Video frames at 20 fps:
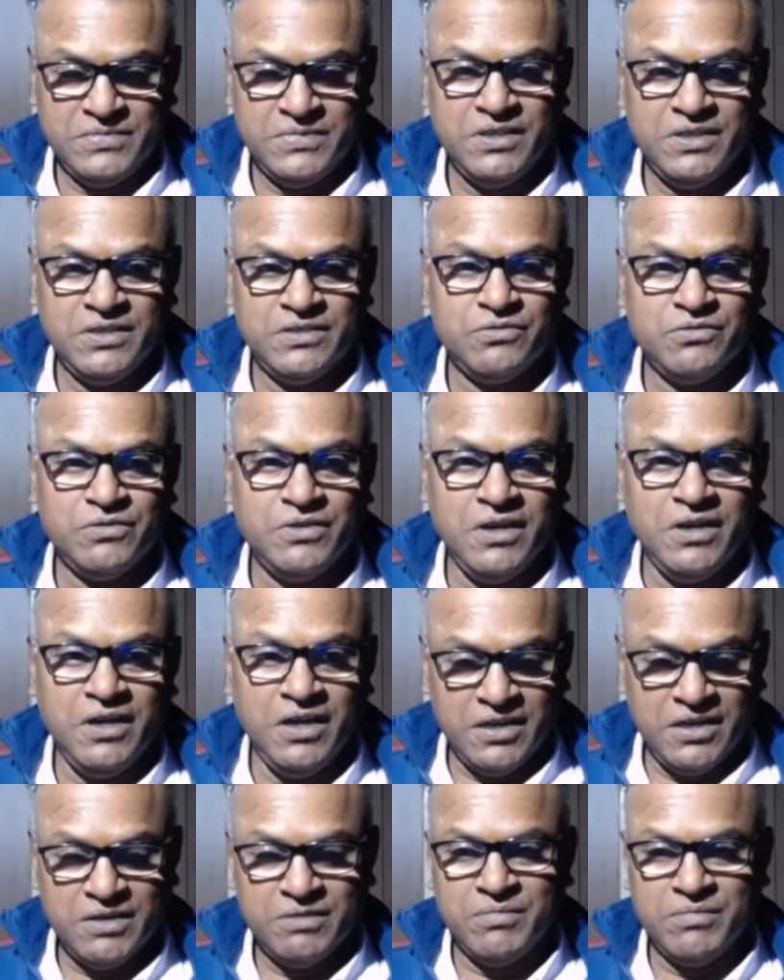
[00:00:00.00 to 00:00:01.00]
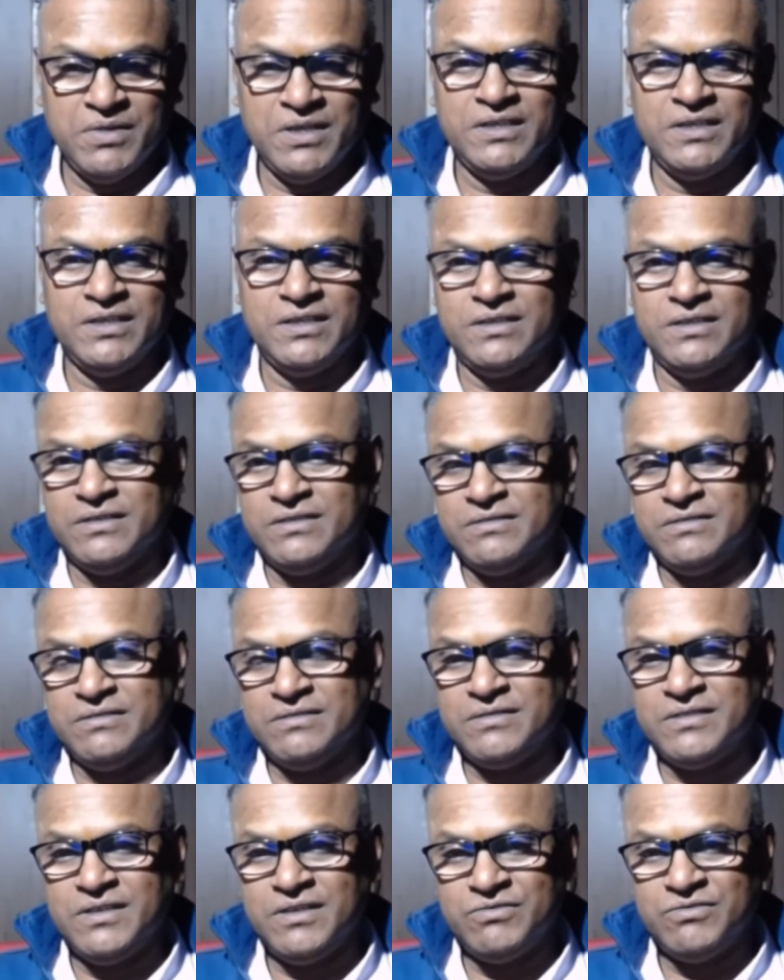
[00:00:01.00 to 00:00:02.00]
They should earn money.
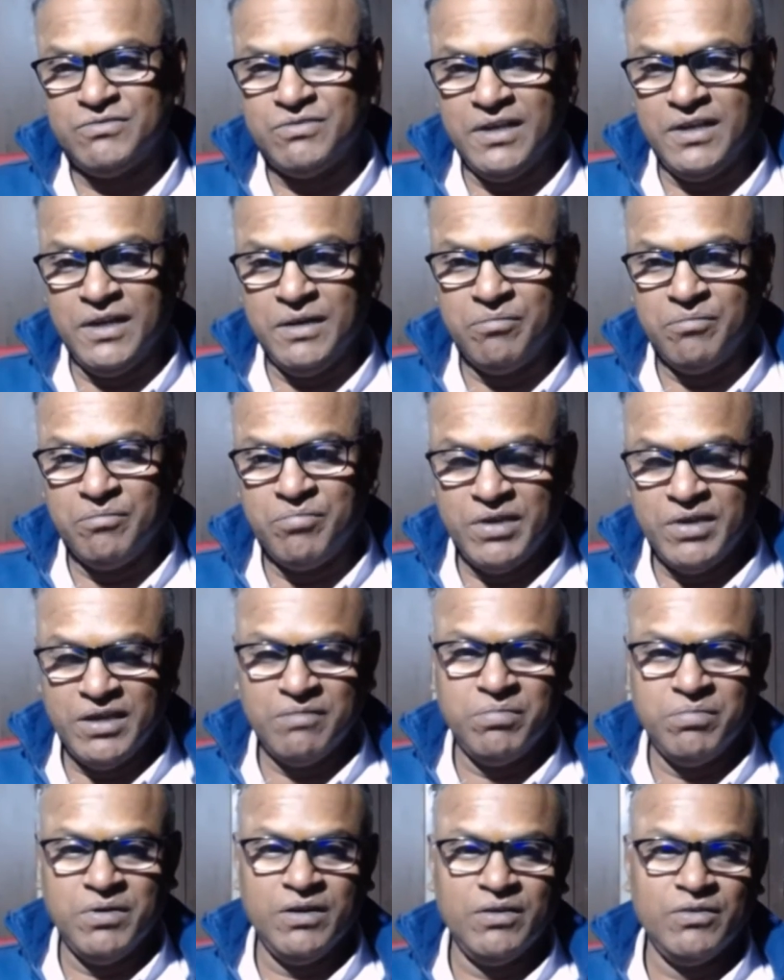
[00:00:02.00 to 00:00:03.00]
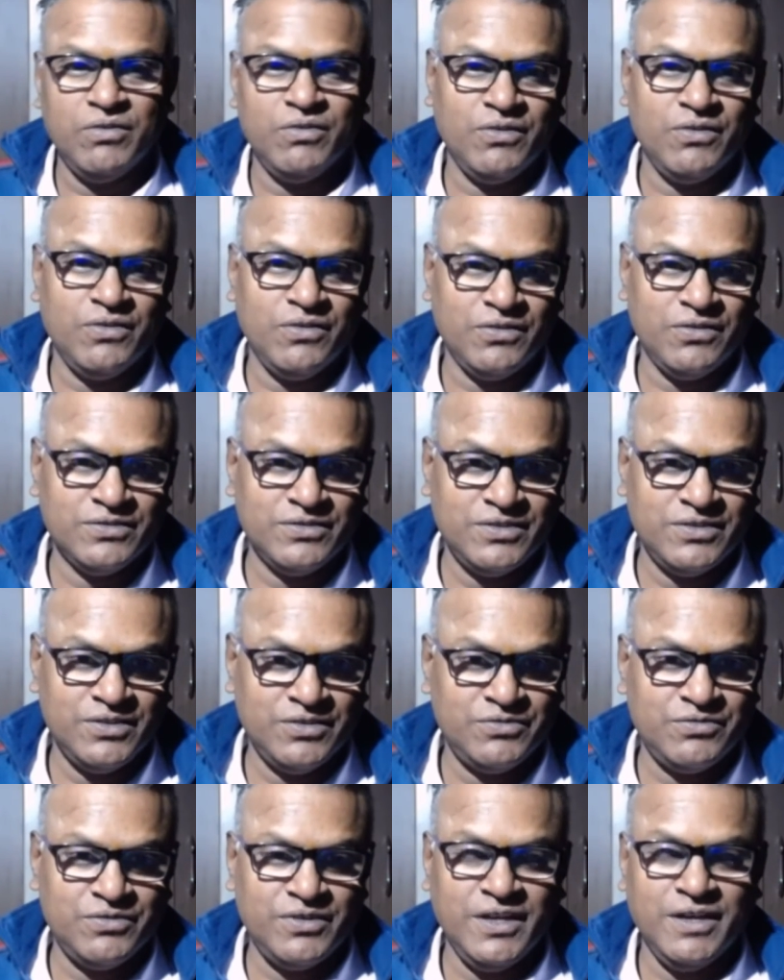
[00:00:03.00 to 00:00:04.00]
They should have big bungalow. They
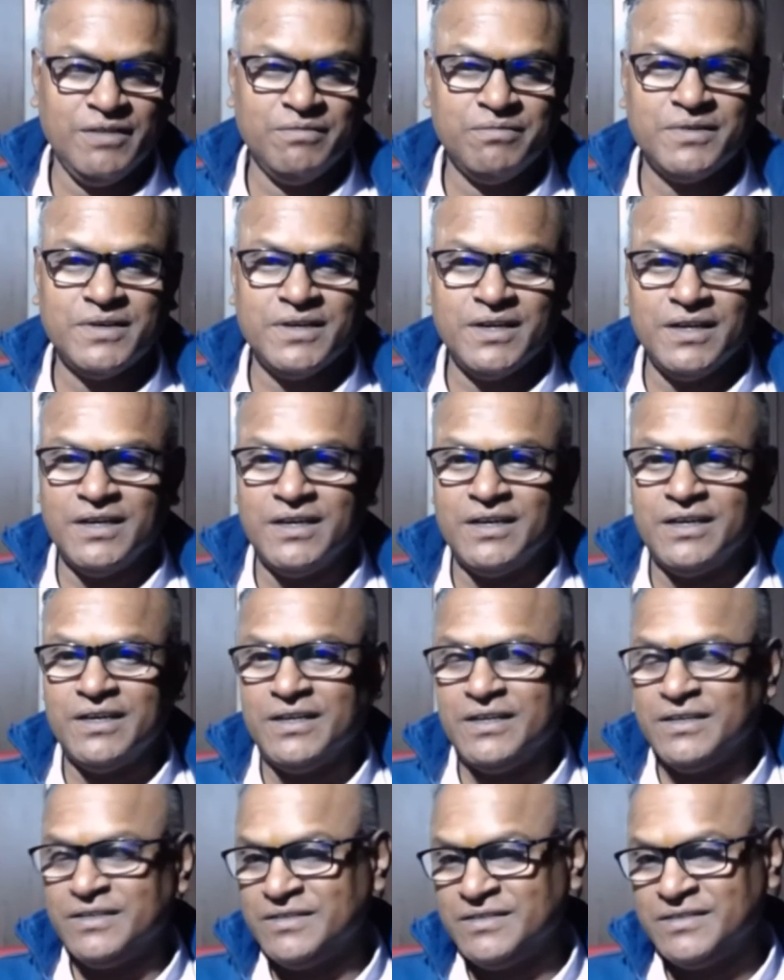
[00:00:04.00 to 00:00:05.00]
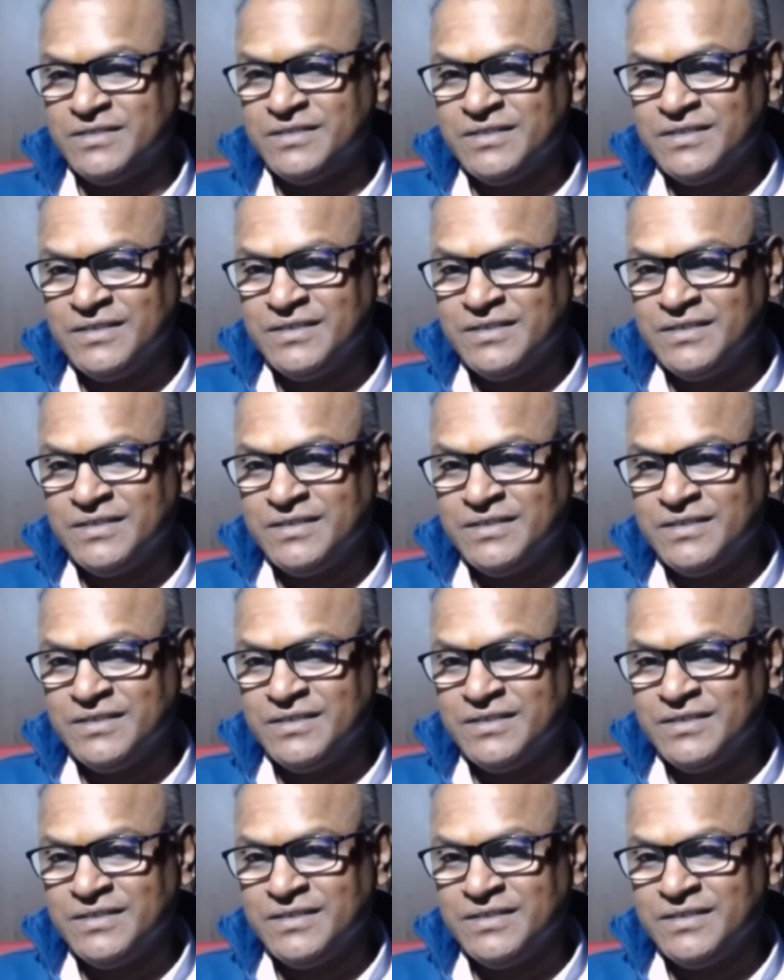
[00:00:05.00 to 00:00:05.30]
should have cars.